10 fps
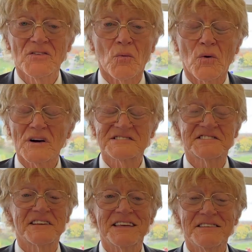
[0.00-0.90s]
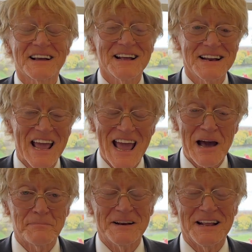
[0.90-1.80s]
the worst thing that can
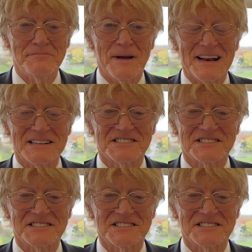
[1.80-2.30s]
happen in many